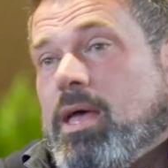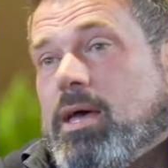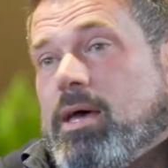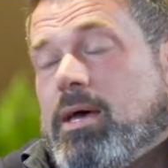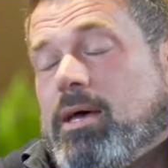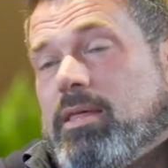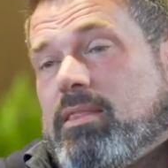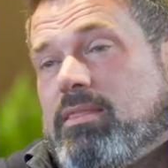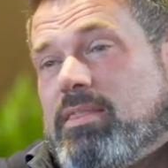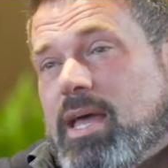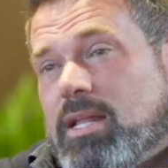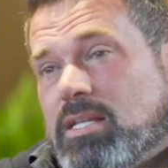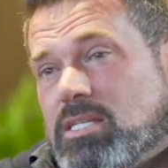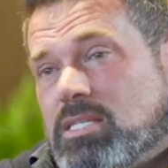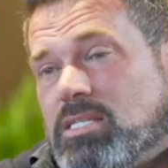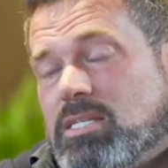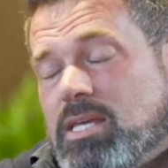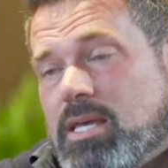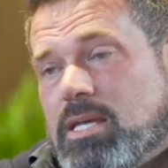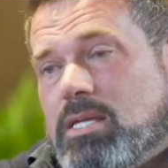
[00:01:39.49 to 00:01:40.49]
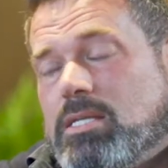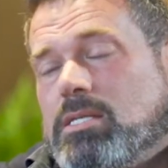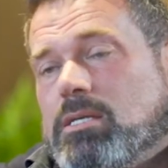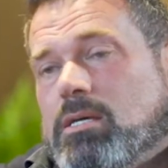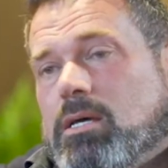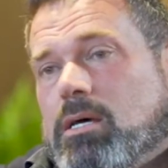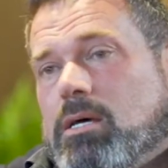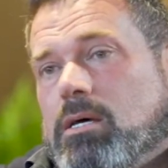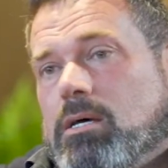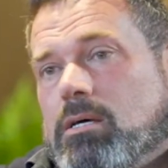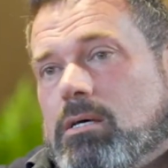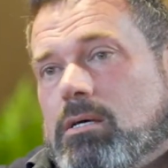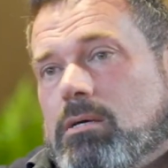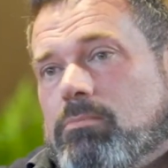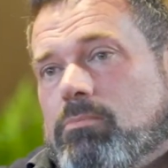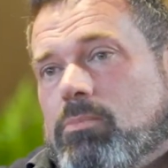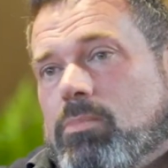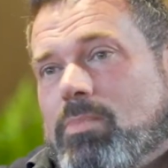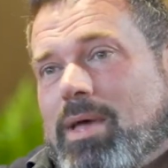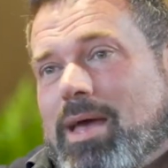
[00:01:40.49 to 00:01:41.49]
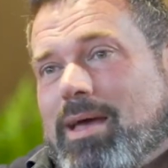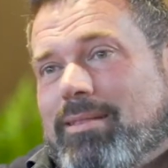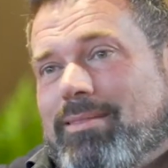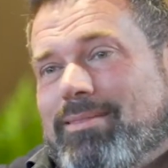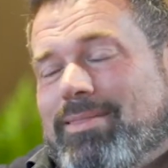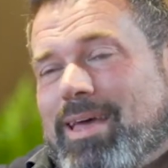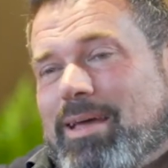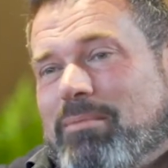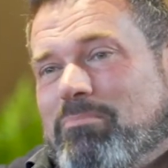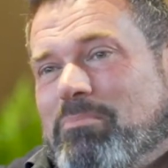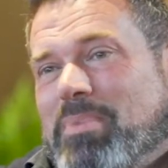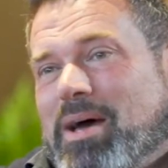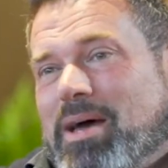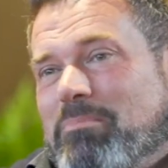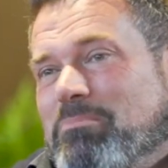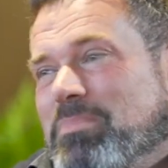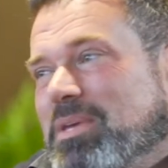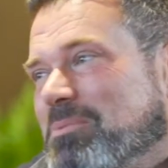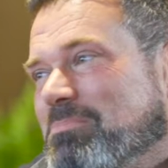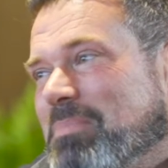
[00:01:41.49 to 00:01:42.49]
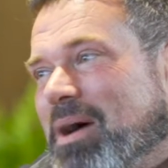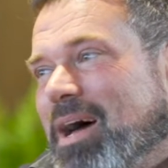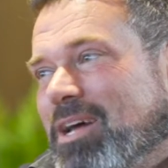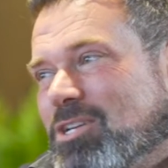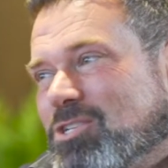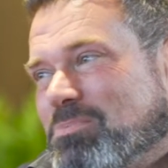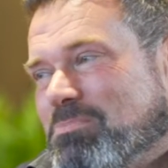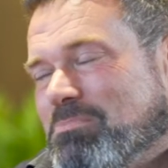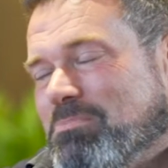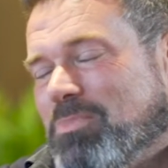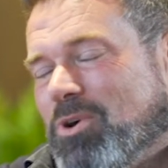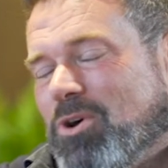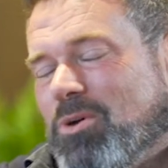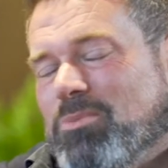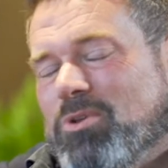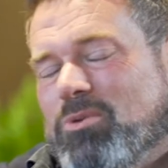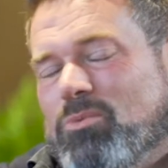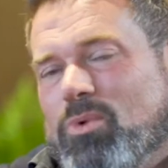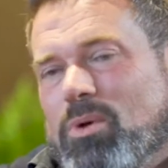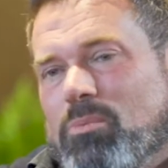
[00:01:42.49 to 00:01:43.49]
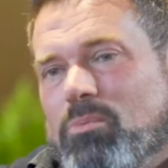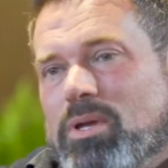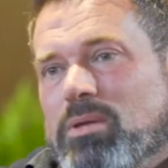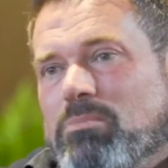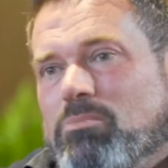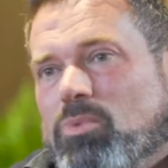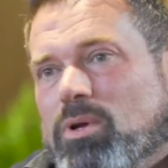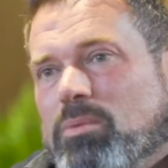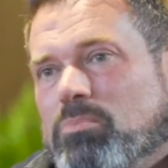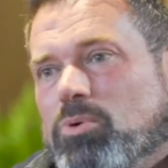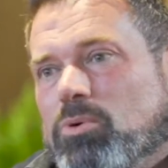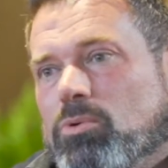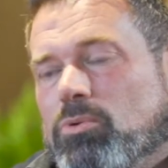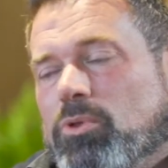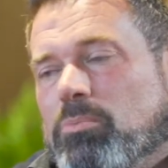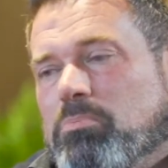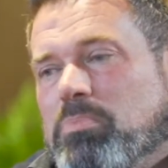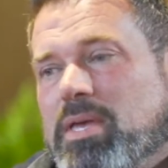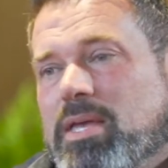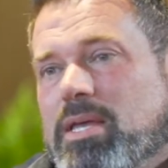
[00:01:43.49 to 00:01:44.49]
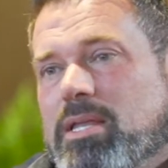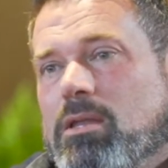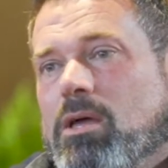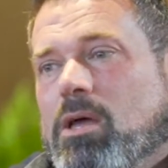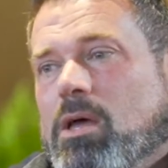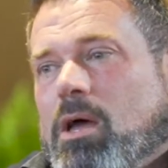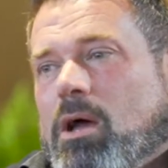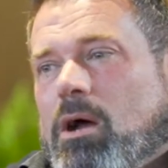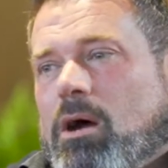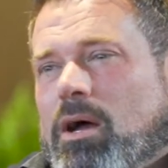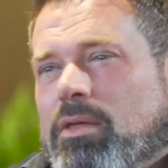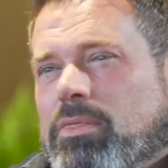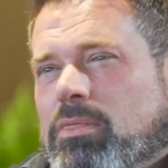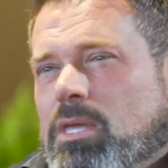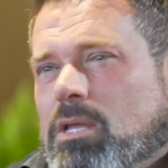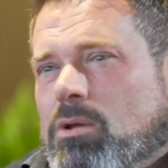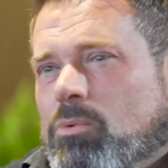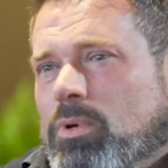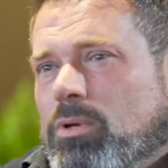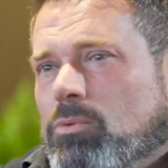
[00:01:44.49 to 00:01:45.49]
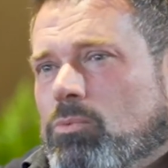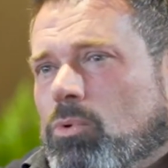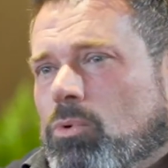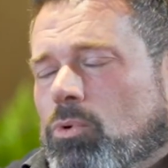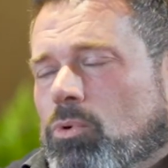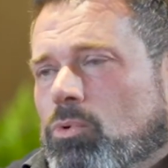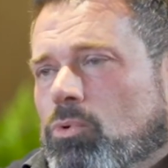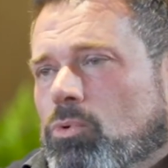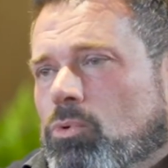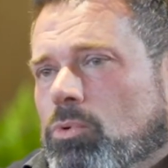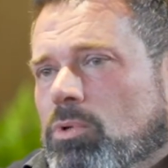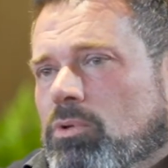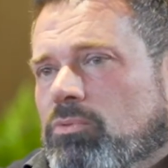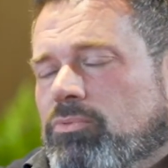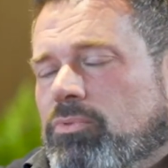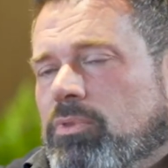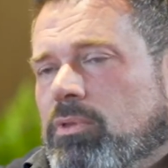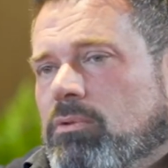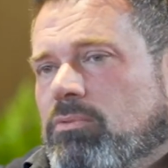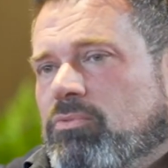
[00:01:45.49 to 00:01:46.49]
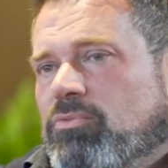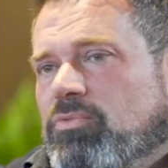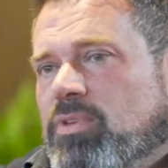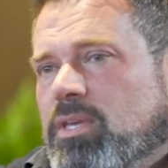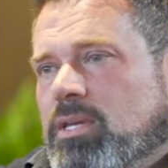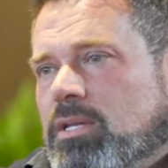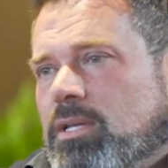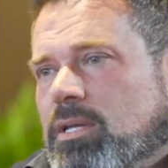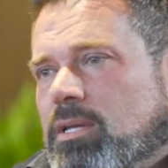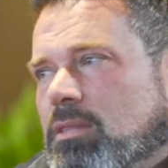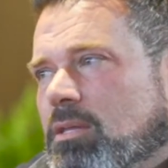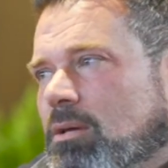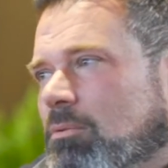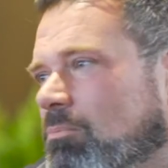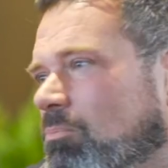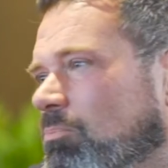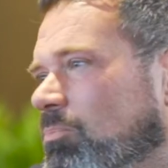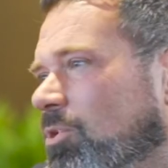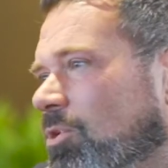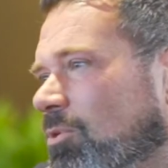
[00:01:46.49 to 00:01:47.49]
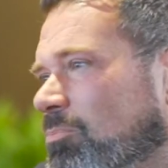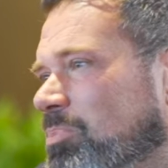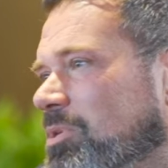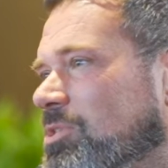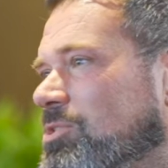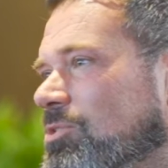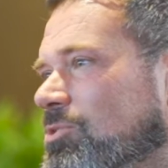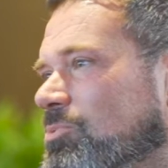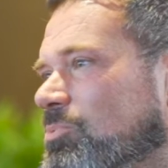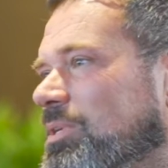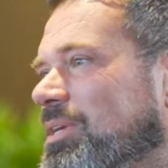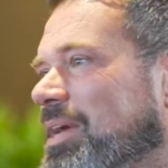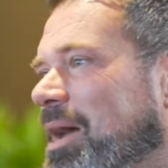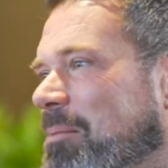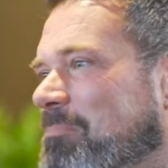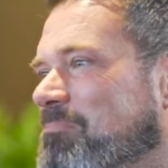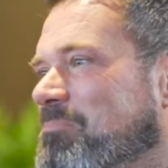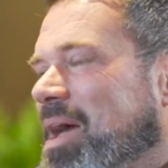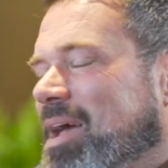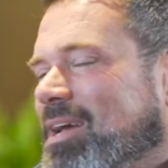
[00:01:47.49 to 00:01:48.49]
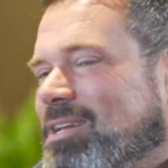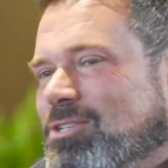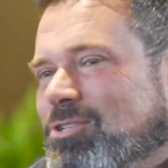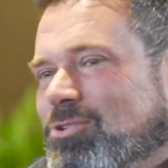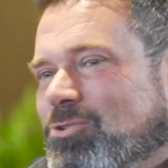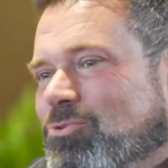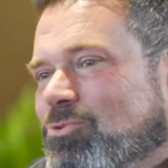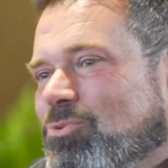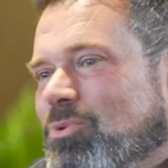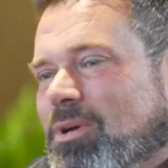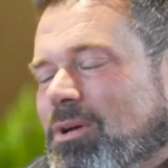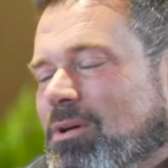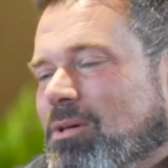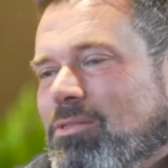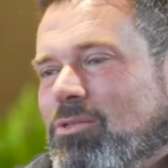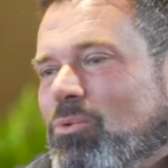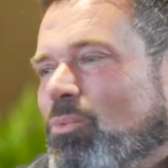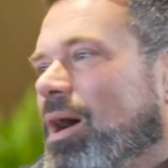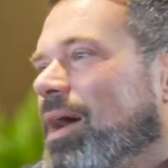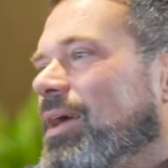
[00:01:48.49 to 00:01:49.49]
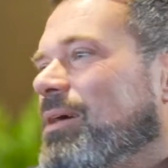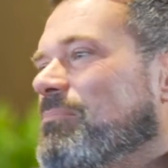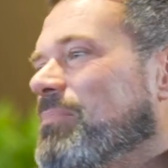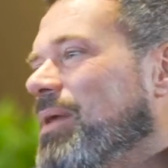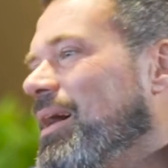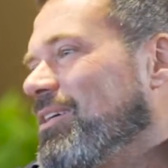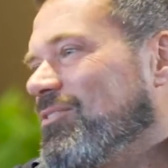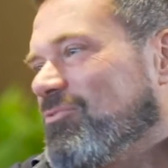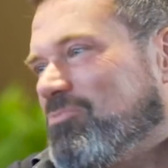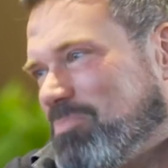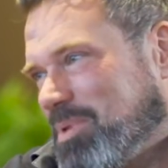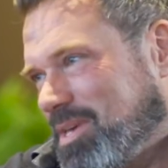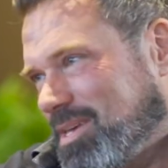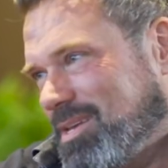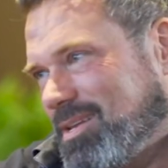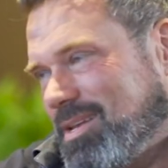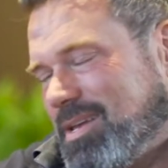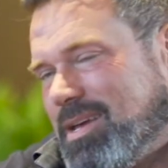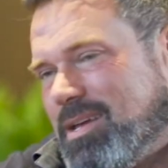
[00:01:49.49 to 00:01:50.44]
Uh, that said, um, at that mid-March moment when we, we pulled the pin, I think we were all of the feeling that you know business would come back to the way it may have been.